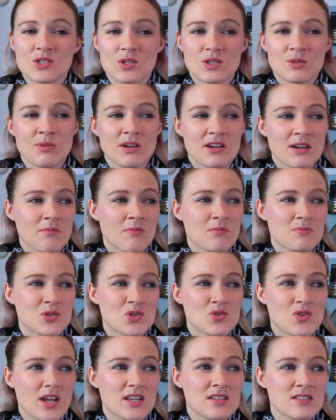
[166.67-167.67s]
So at the minute I'm
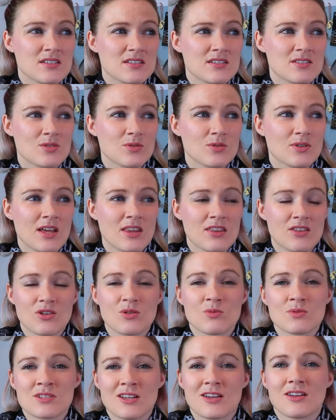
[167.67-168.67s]
stressed, so I thought
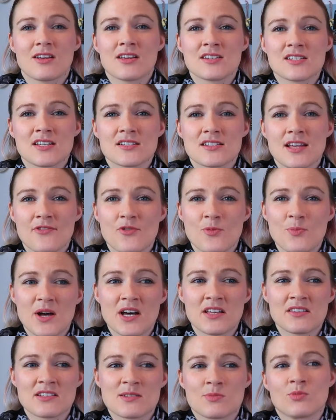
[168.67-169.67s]
it was a good idea to have a
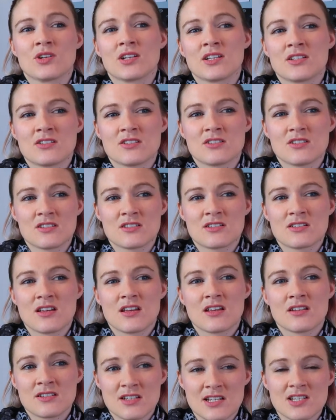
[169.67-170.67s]
bath this morning to just
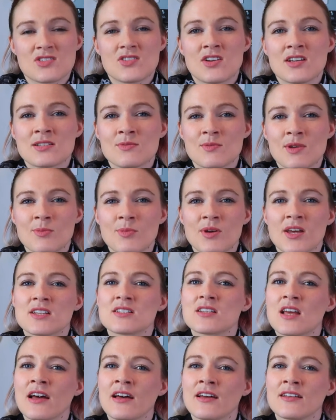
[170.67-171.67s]
de-stress a wee
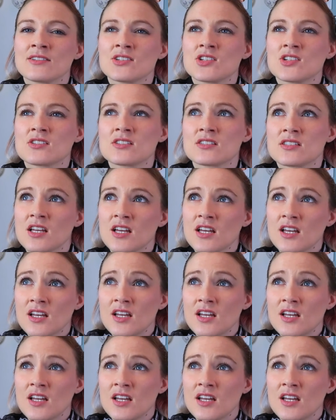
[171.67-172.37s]
bit and just